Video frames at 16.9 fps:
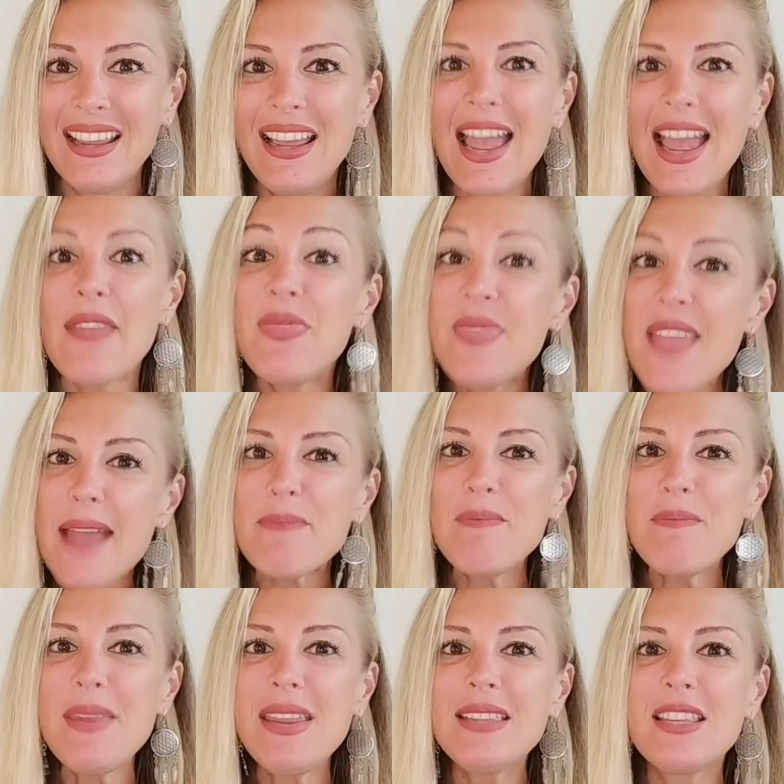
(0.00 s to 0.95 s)
And that
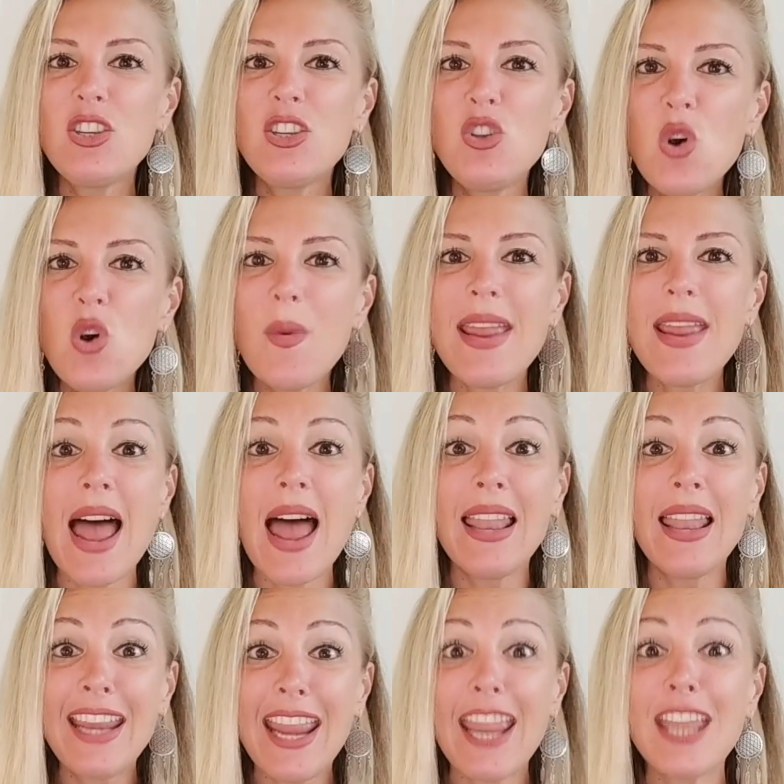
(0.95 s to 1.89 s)
means that your
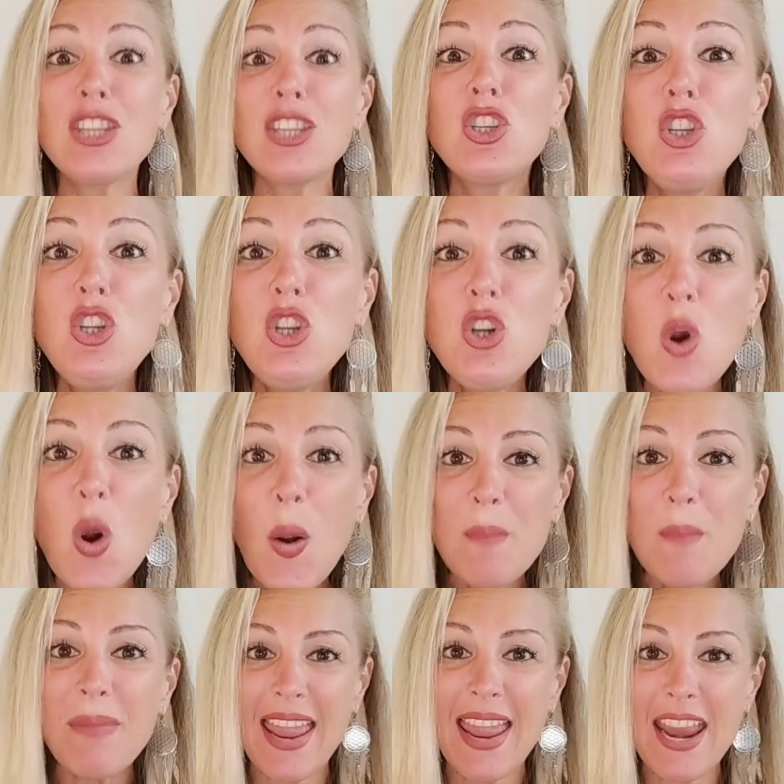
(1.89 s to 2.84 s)
reality is your
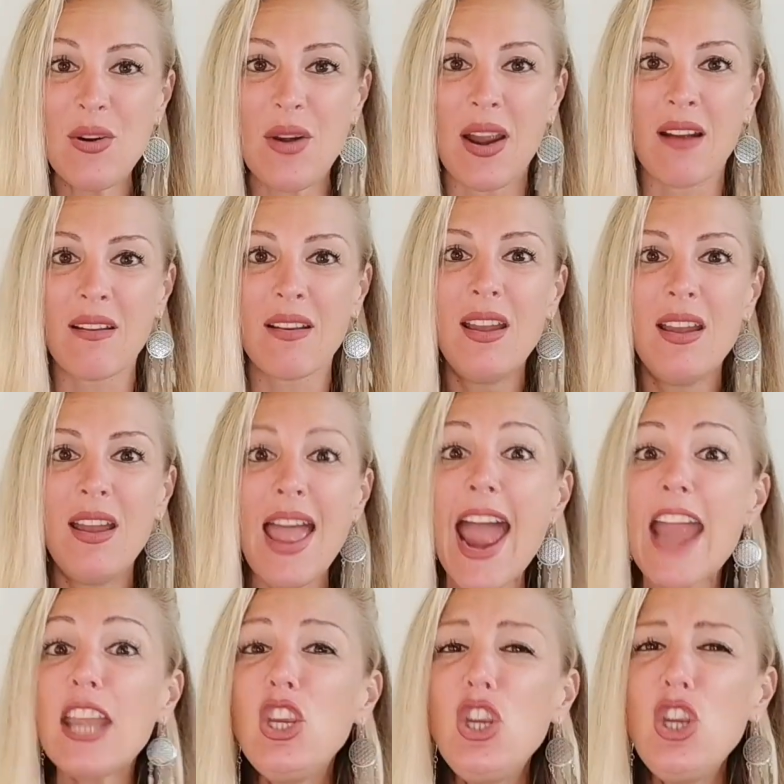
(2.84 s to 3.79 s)
playground
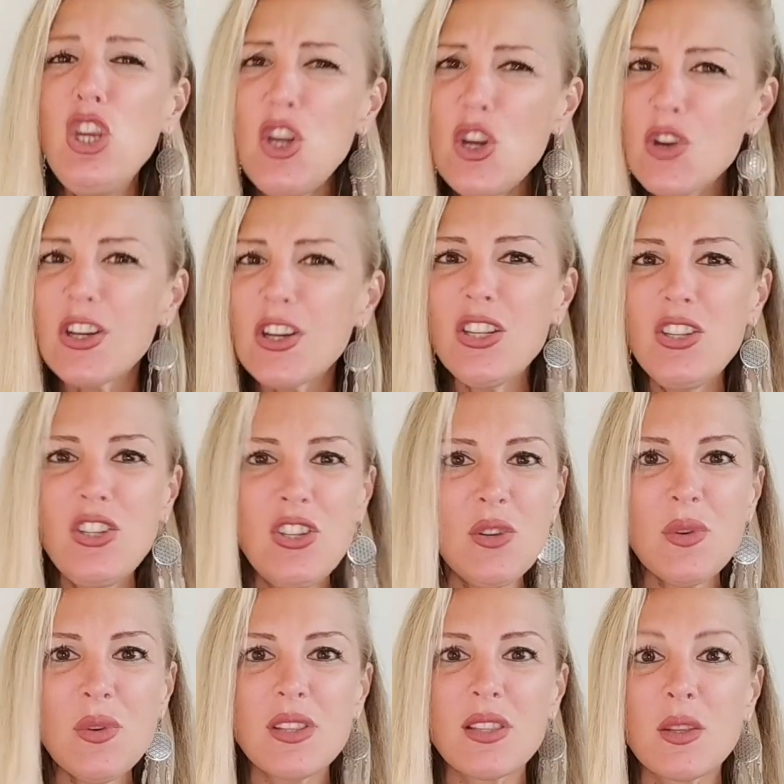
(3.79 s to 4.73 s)
and you can
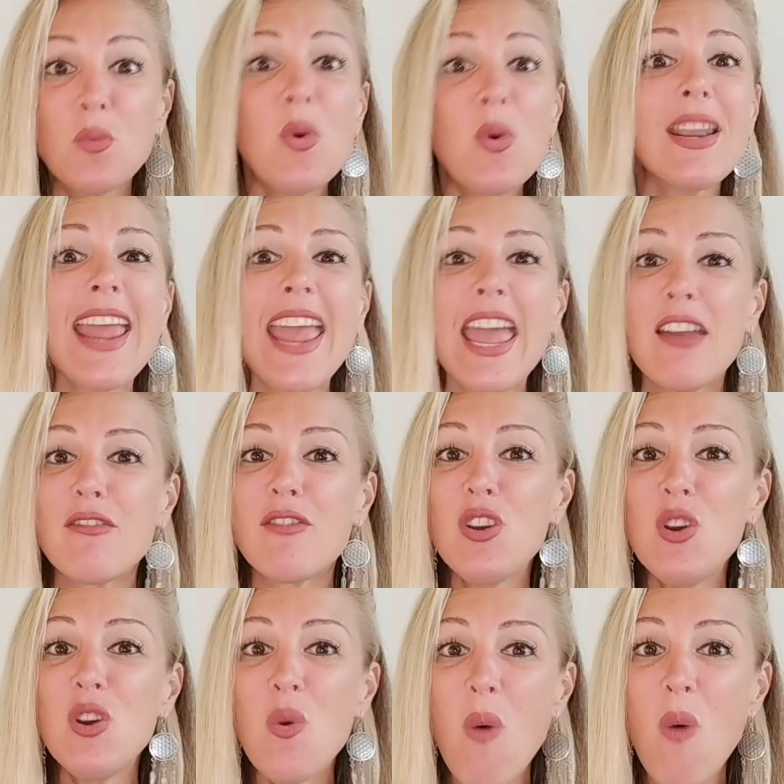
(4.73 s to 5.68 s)
do with it whatever
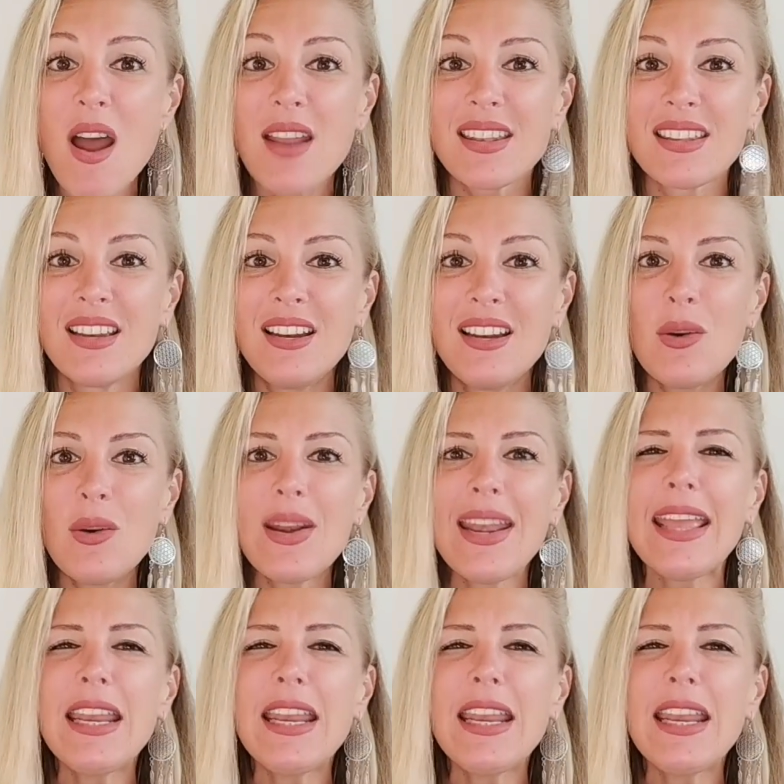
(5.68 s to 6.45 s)
you want right?